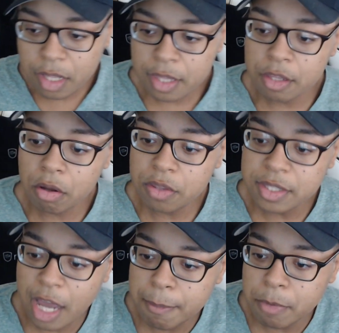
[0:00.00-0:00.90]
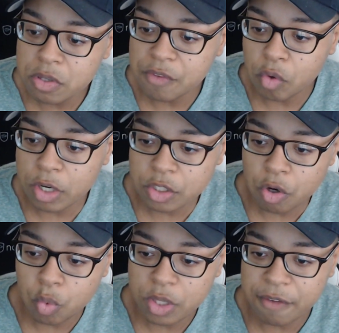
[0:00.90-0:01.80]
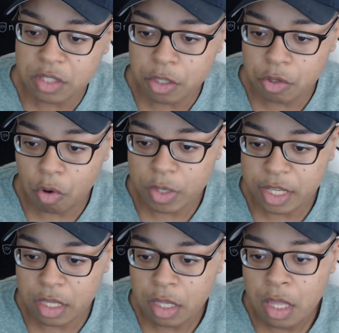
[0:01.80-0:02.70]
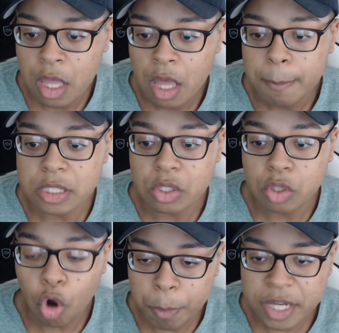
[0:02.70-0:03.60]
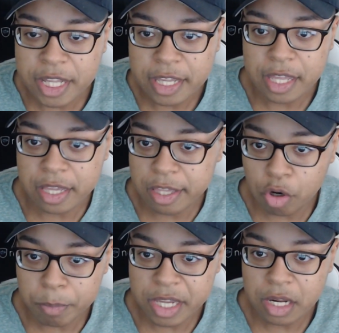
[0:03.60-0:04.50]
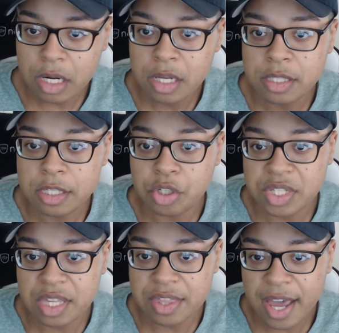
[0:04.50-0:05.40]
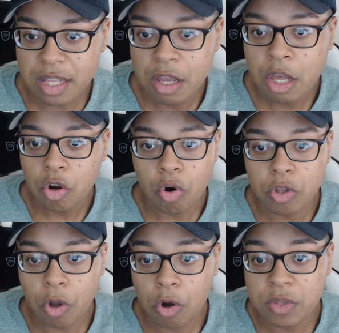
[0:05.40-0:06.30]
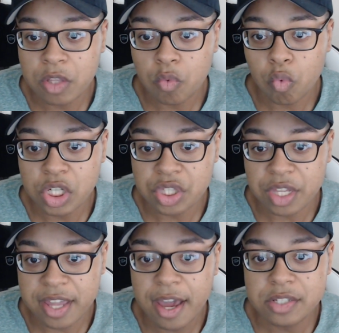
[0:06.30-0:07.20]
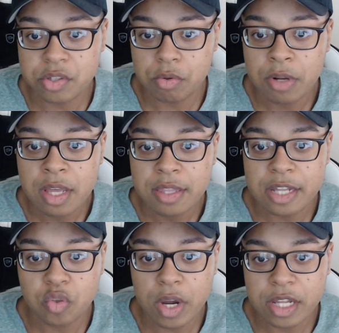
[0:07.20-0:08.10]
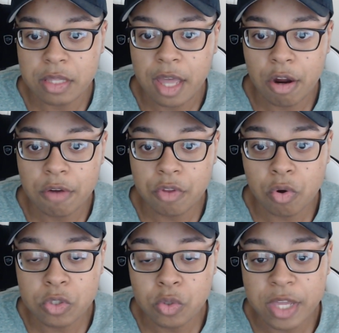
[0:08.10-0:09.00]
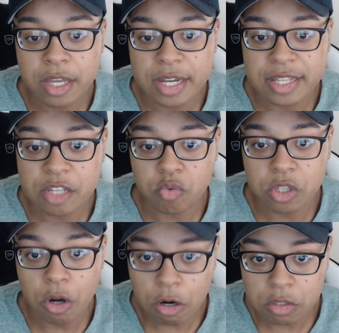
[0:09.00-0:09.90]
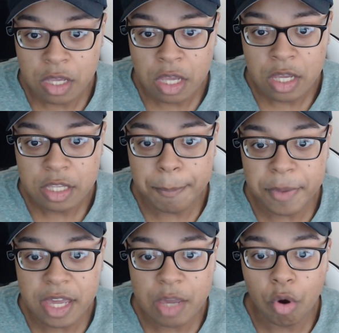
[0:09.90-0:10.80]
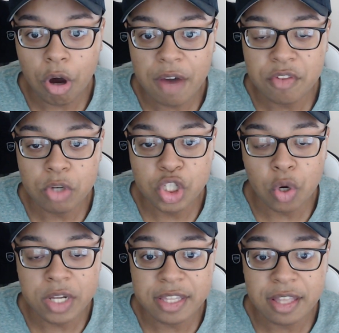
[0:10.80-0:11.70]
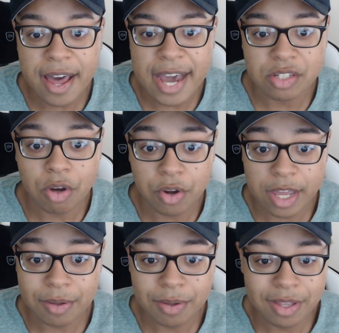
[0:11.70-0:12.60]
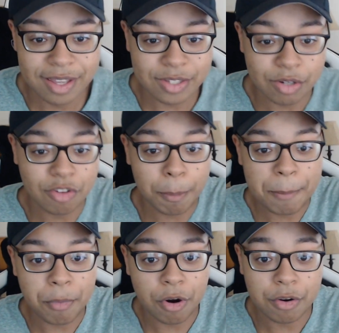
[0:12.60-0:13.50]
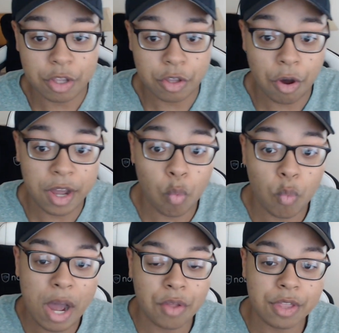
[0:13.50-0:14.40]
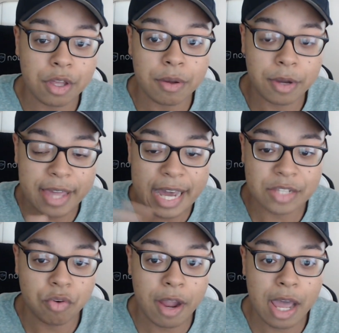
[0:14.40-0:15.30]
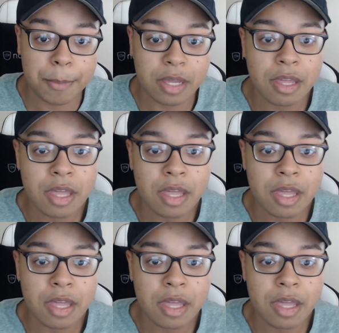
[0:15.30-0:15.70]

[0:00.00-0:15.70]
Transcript: and all the daimyos of Wano would have done it already. but nobody can kill me. Did you see that? Lord Odin rushed the castle. That's right, the heir of the Kozuki clan has returned. Yippee, we'll all have a new shogun in the last. Okay, so all the people, you know, like, around the castle are happy.